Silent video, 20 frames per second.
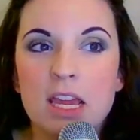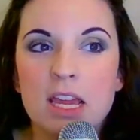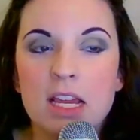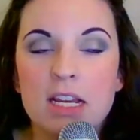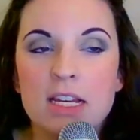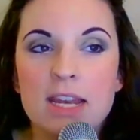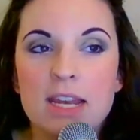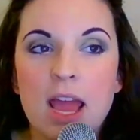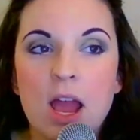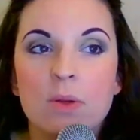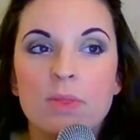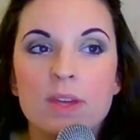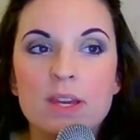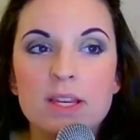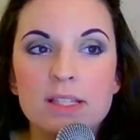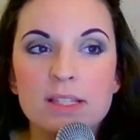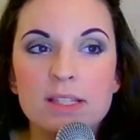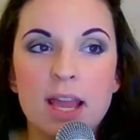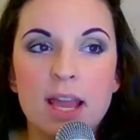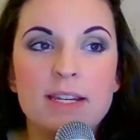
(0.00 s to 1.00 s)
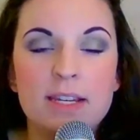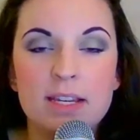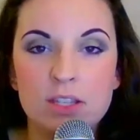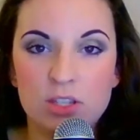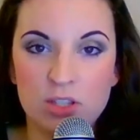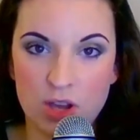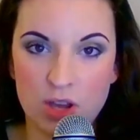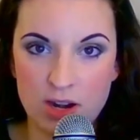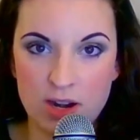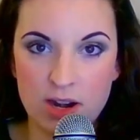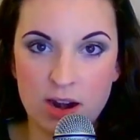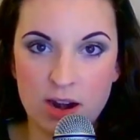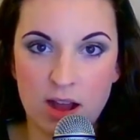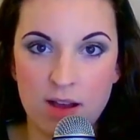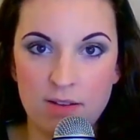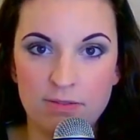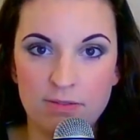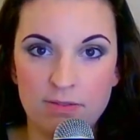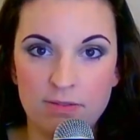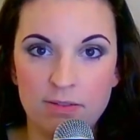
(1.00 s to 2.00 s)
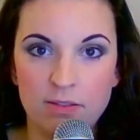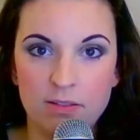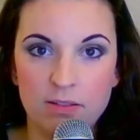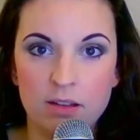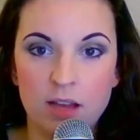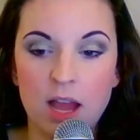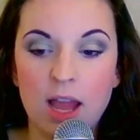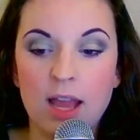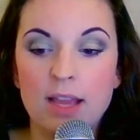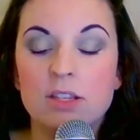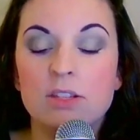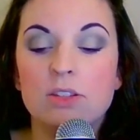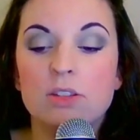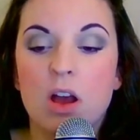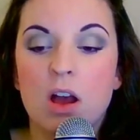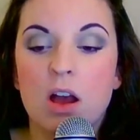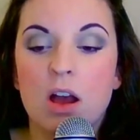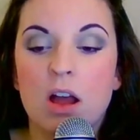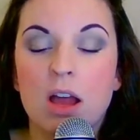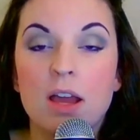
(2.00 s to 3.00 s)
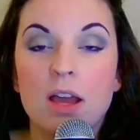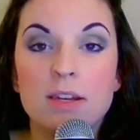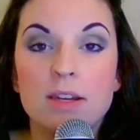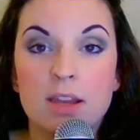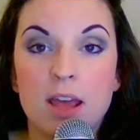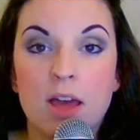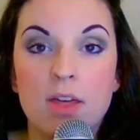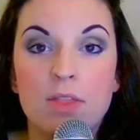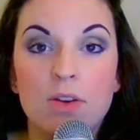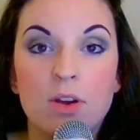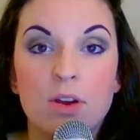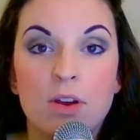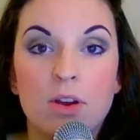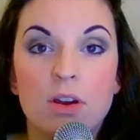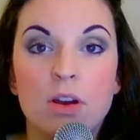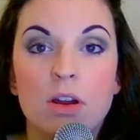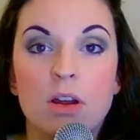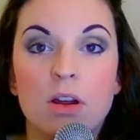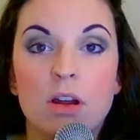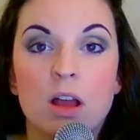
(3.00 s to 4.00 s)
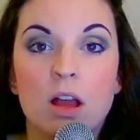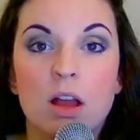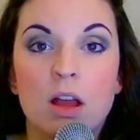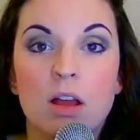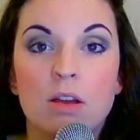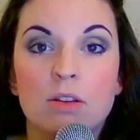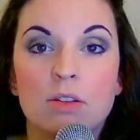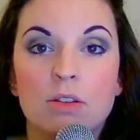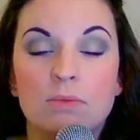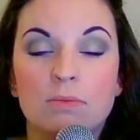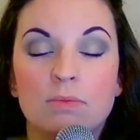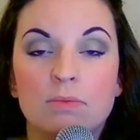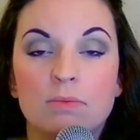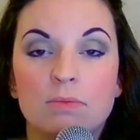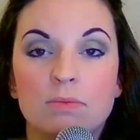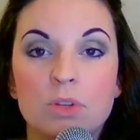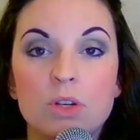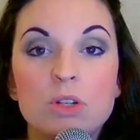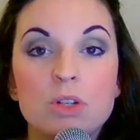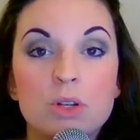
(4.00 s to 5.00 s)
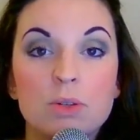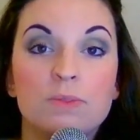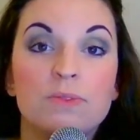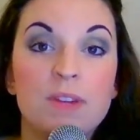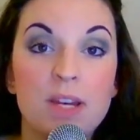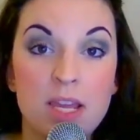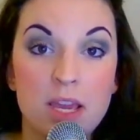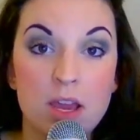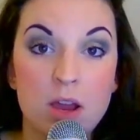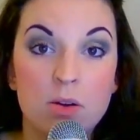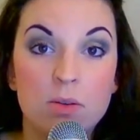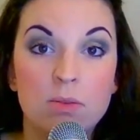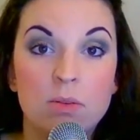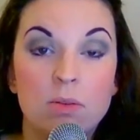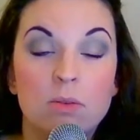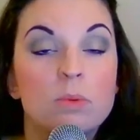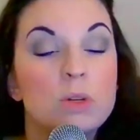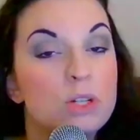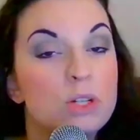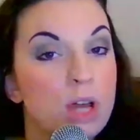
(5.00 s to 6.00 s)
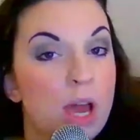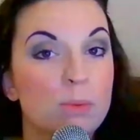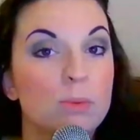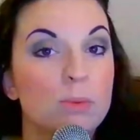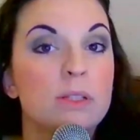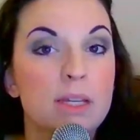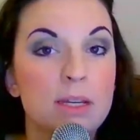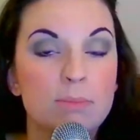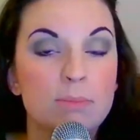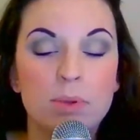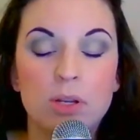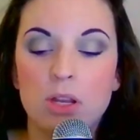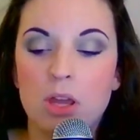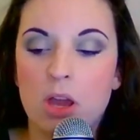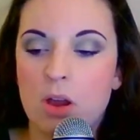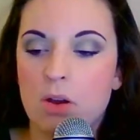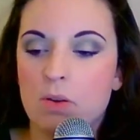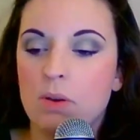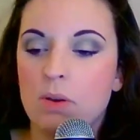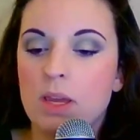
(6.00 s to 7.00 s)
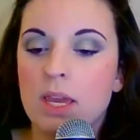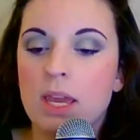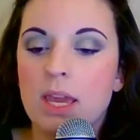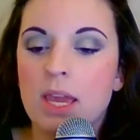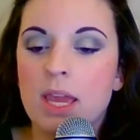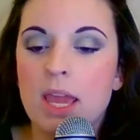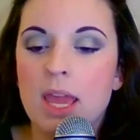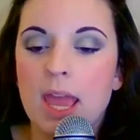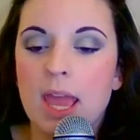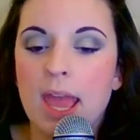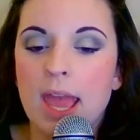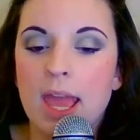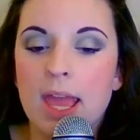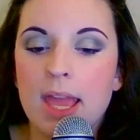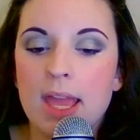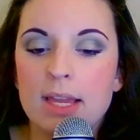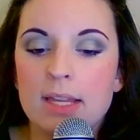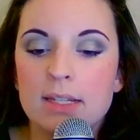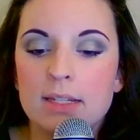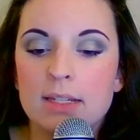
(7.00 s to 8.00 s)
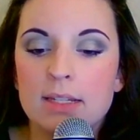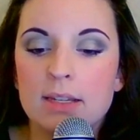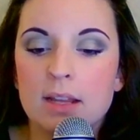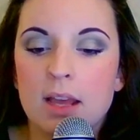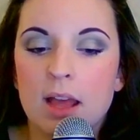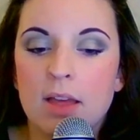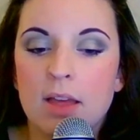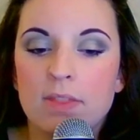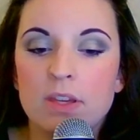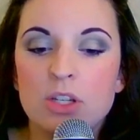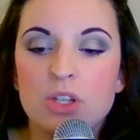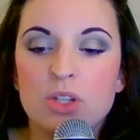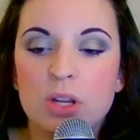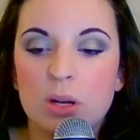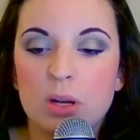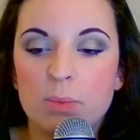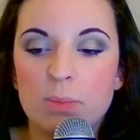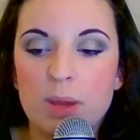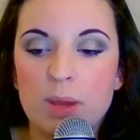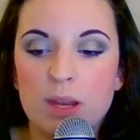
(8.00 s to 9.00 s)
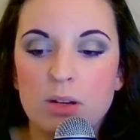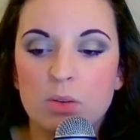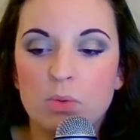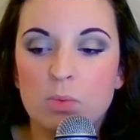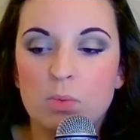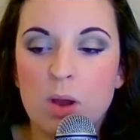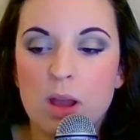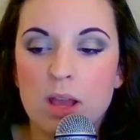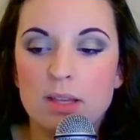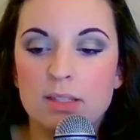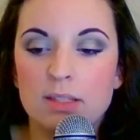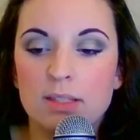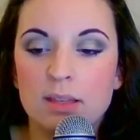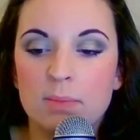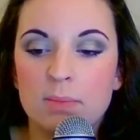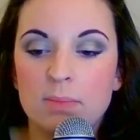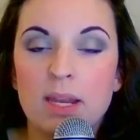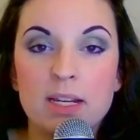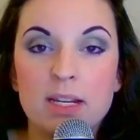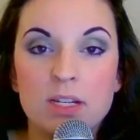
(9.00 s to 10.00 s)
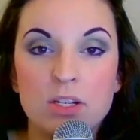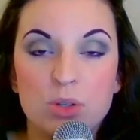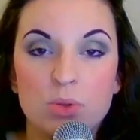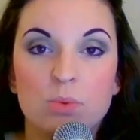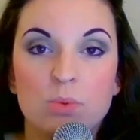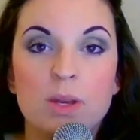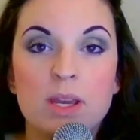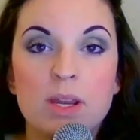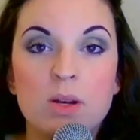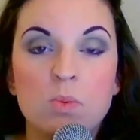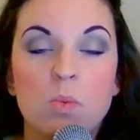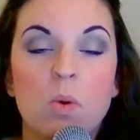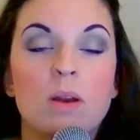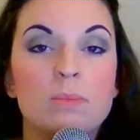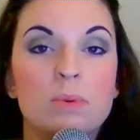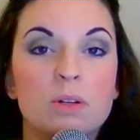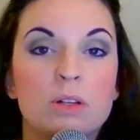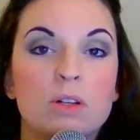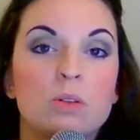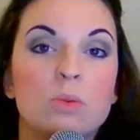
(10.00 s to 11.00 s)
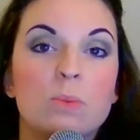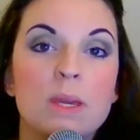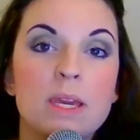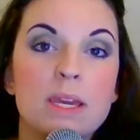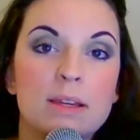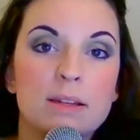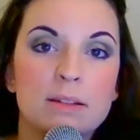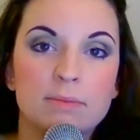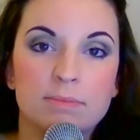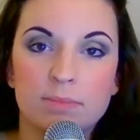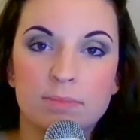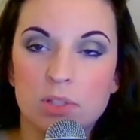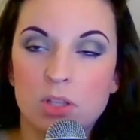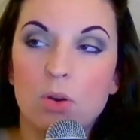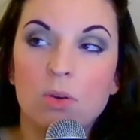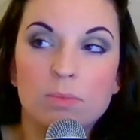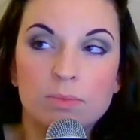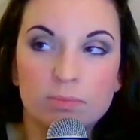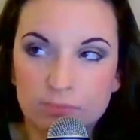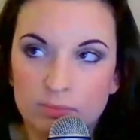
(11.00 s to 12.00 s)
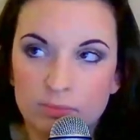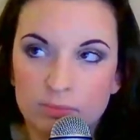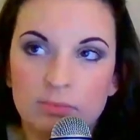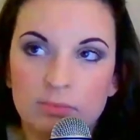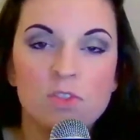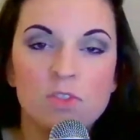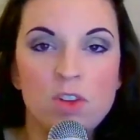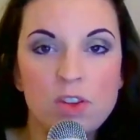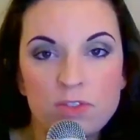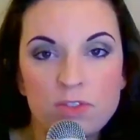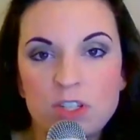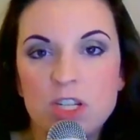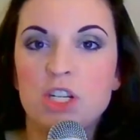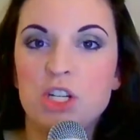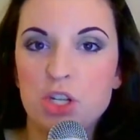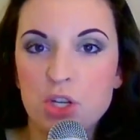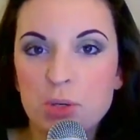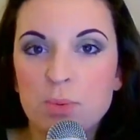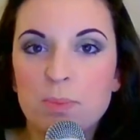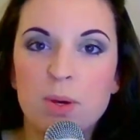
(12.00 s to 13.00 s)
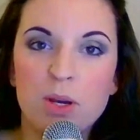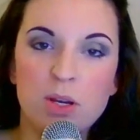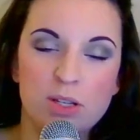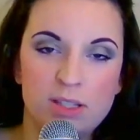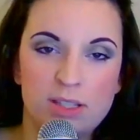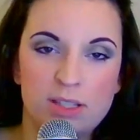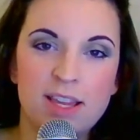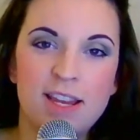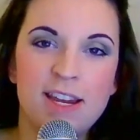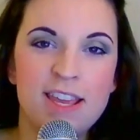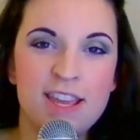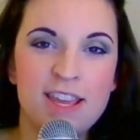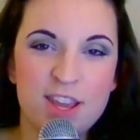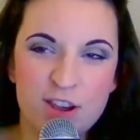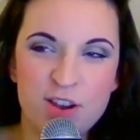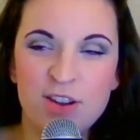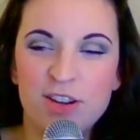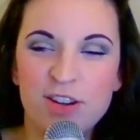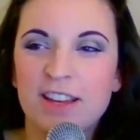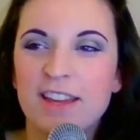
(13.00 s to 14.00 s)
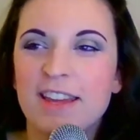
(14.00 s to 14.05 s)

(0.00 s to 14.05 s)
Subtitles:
Now, this idea started off, I saw another YouTube video, which I will link below. And this gentleman was committing to read one book a week. So 52 books in a year.